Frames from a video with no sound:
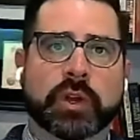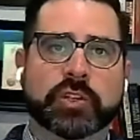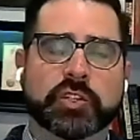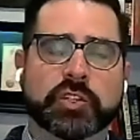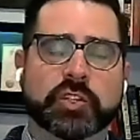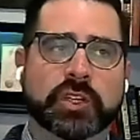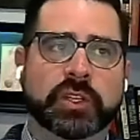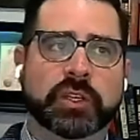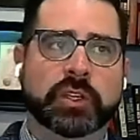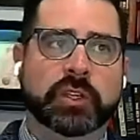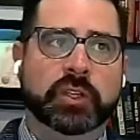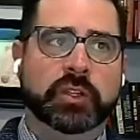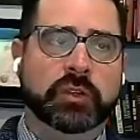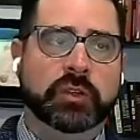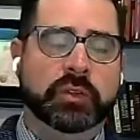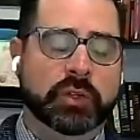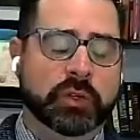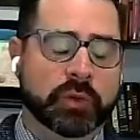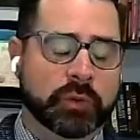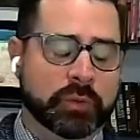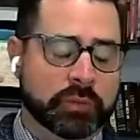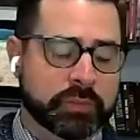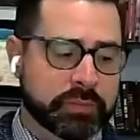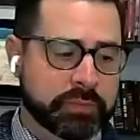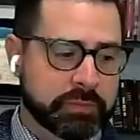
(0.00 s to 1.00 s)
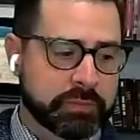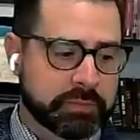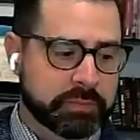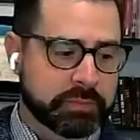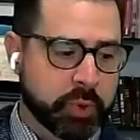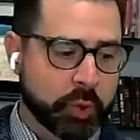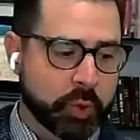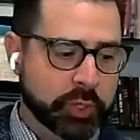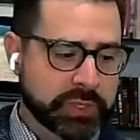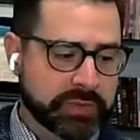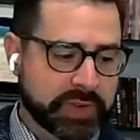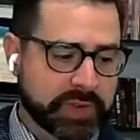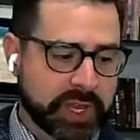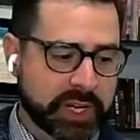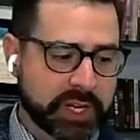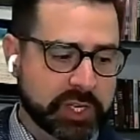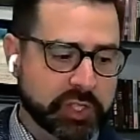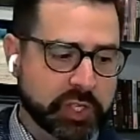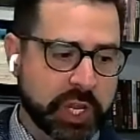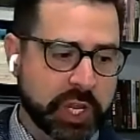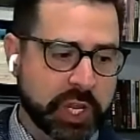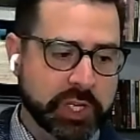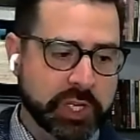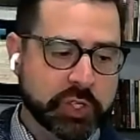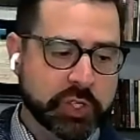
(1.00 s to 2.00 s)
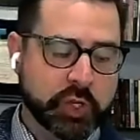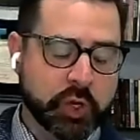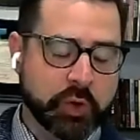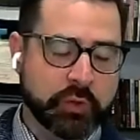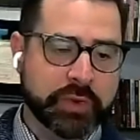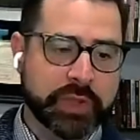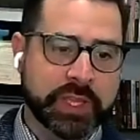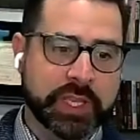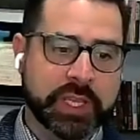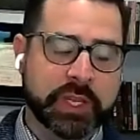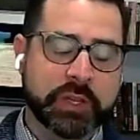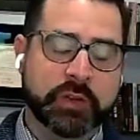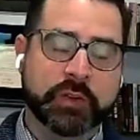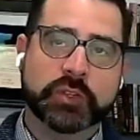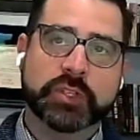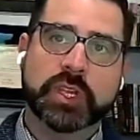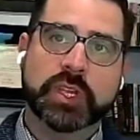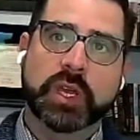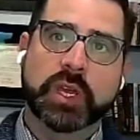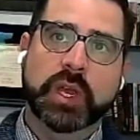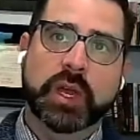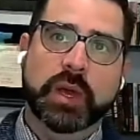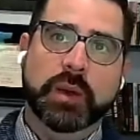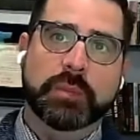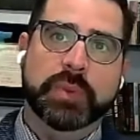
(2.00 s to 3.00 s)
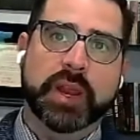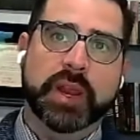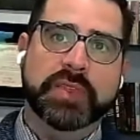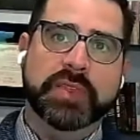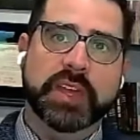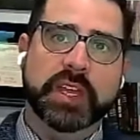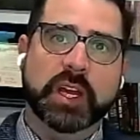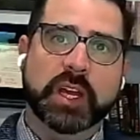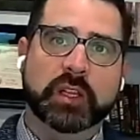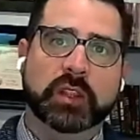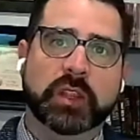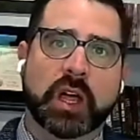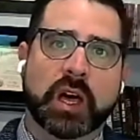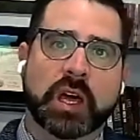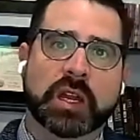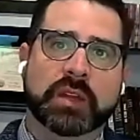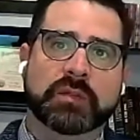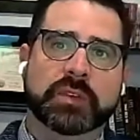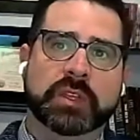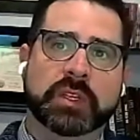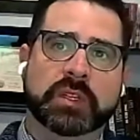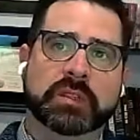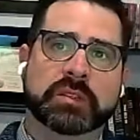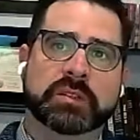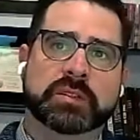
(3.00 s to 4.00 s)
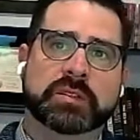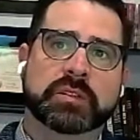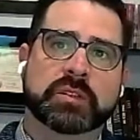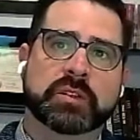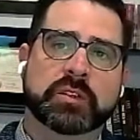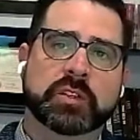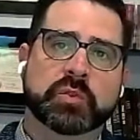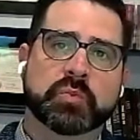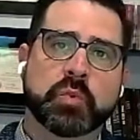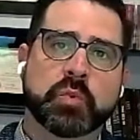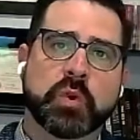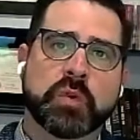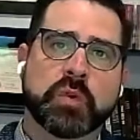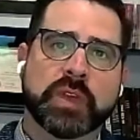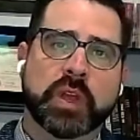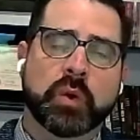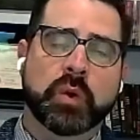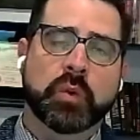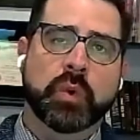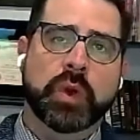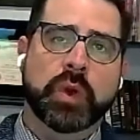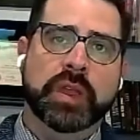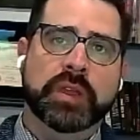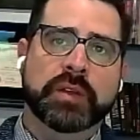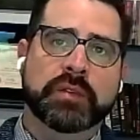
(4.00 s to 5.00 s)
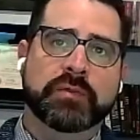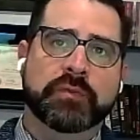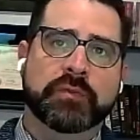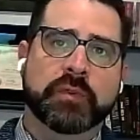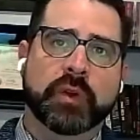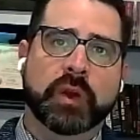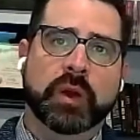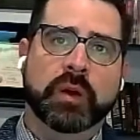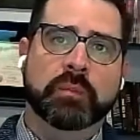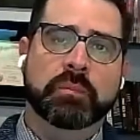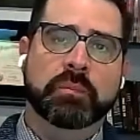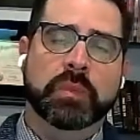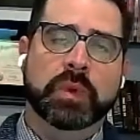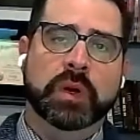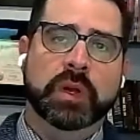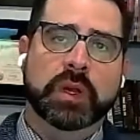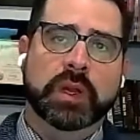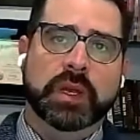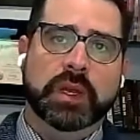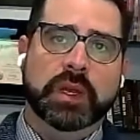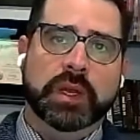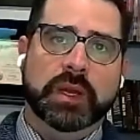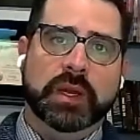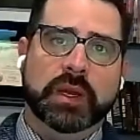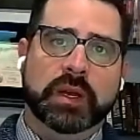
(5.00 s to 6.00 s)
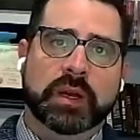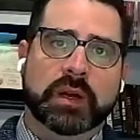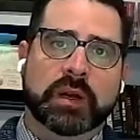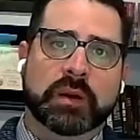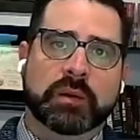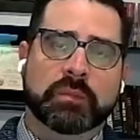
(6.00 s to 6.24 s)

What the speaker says: a great question. Boards have kind of changed over the years, but I think a lot of it is moving away from,